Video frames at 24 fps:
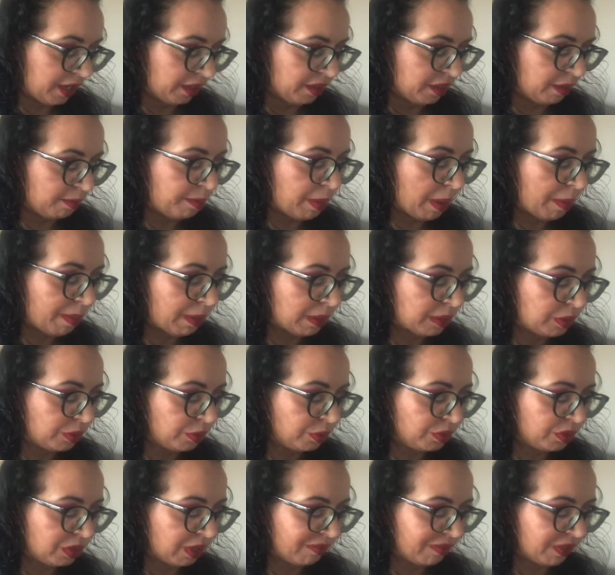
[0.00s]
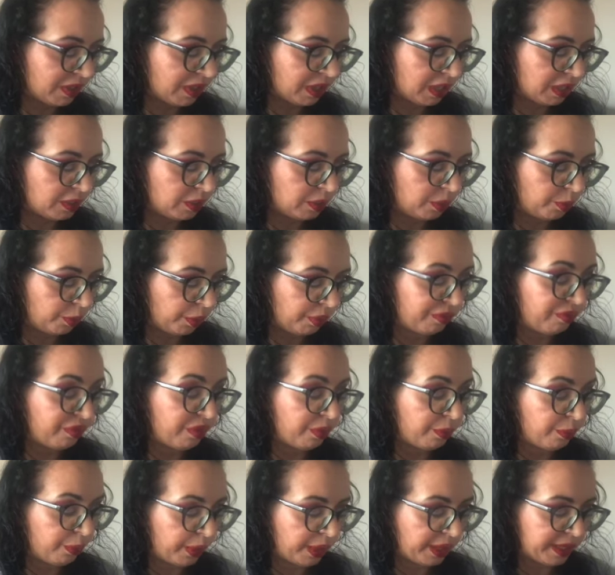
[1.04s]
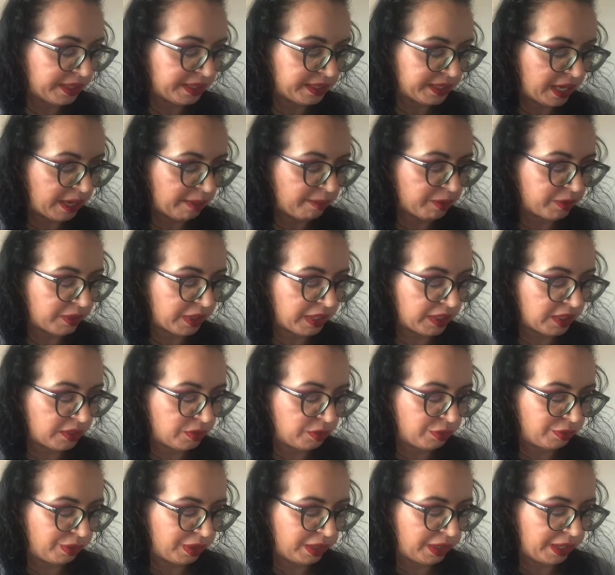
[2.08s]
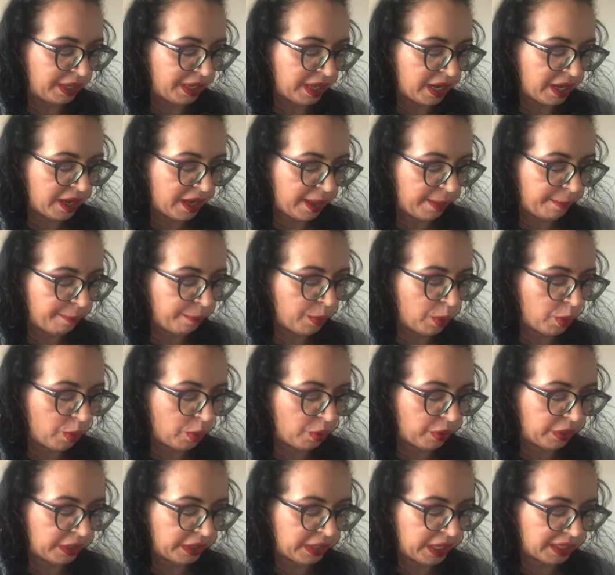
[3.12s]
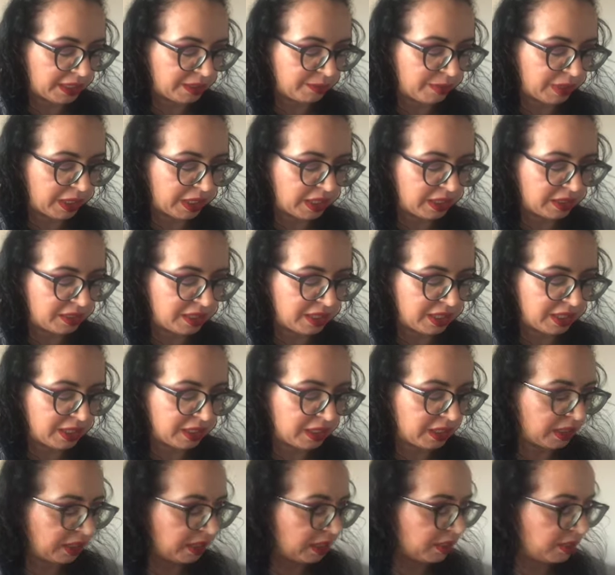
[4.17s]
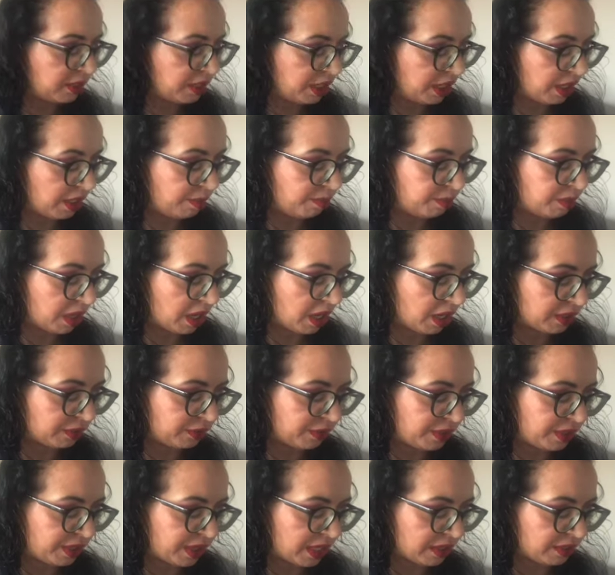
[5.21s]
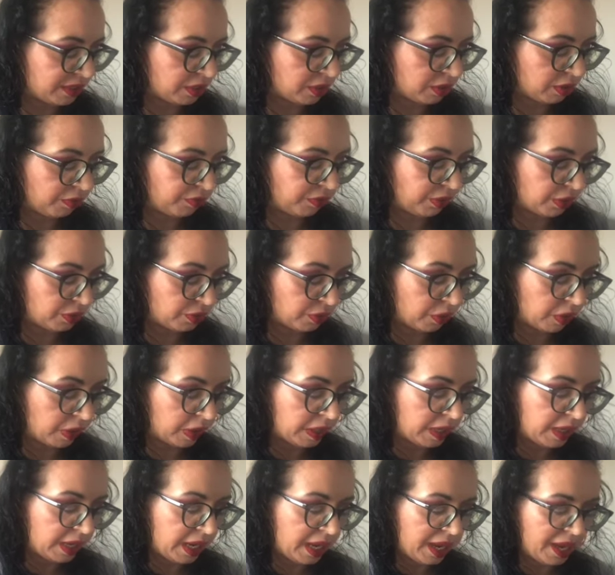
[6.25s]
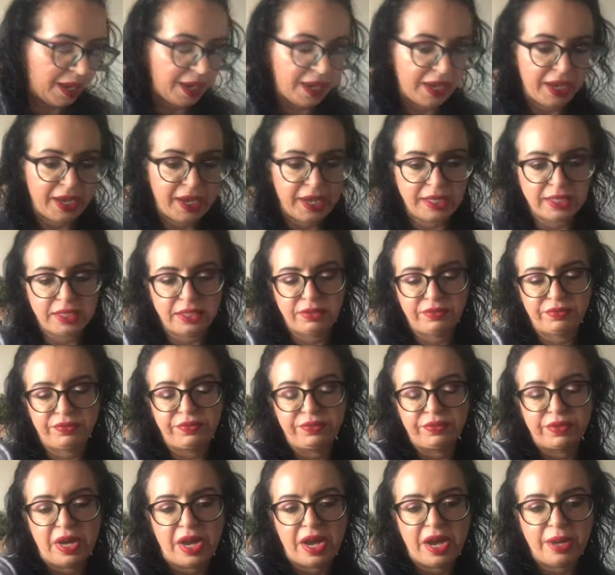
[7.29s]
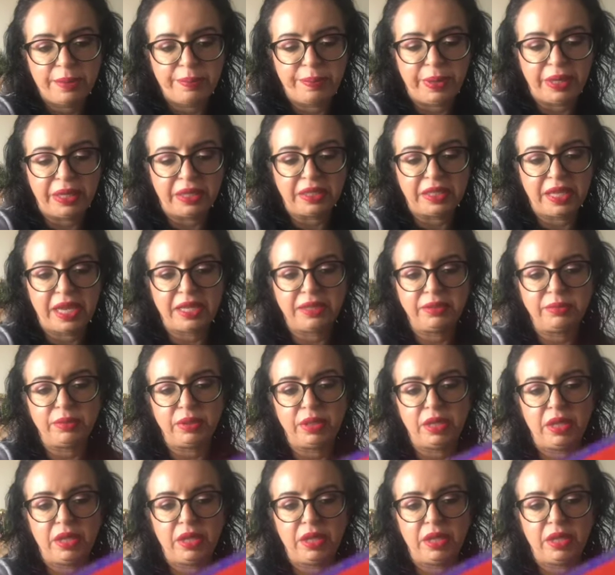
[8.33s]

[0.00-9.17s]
the Babadook, something that with a weird name, credit to Leah Embo, or an item that is hidden in the deep, dark recesses of your drawer. And I picked then